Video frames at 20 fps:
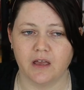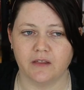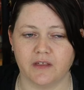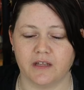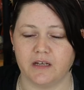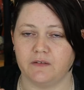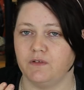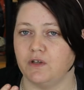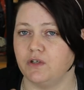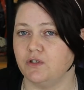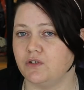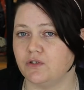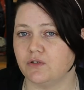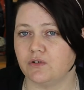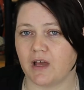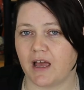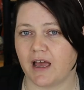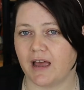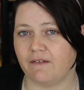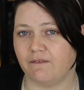that if you
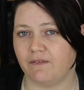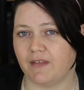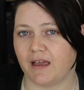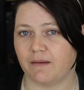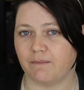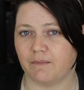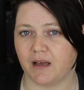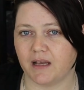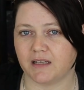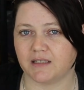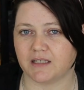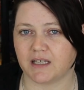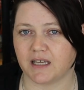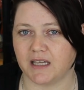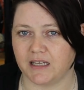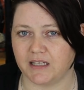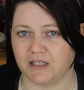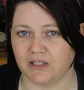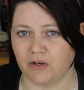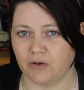do have that mask
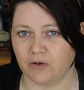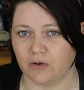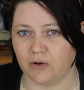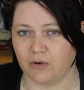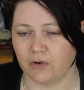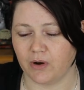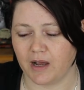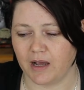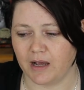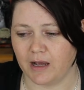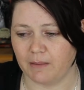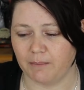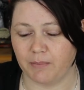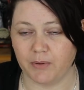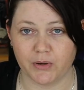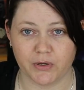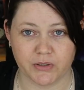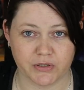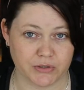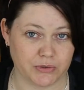in your
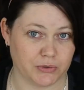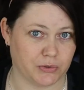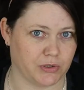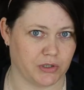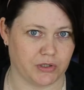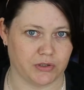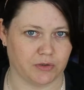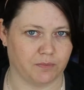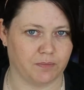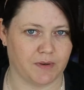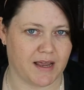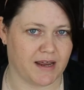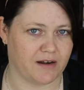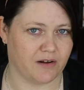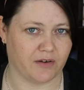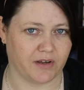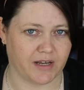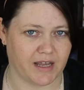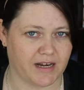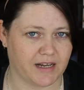person or you do plan
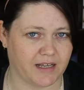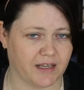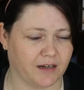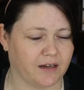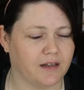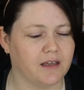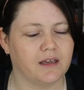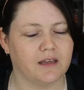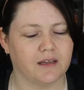on getting it,